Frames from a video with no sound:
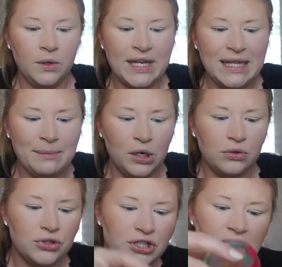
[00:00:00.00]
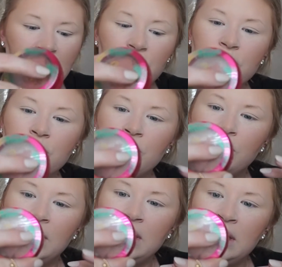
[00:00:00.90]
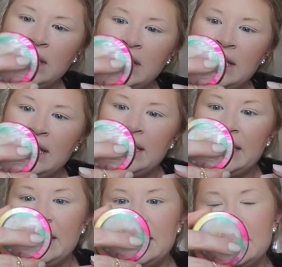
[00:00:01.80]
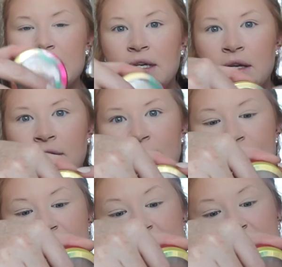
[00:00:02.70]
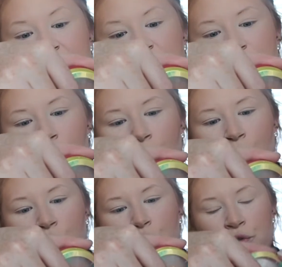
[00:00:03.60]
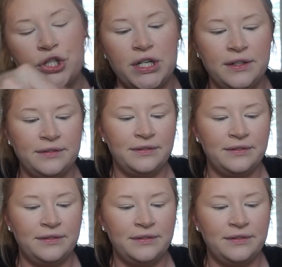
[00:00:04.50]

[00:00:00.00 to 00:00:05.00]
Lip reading: Okay, the blush color is Vintage Rouge.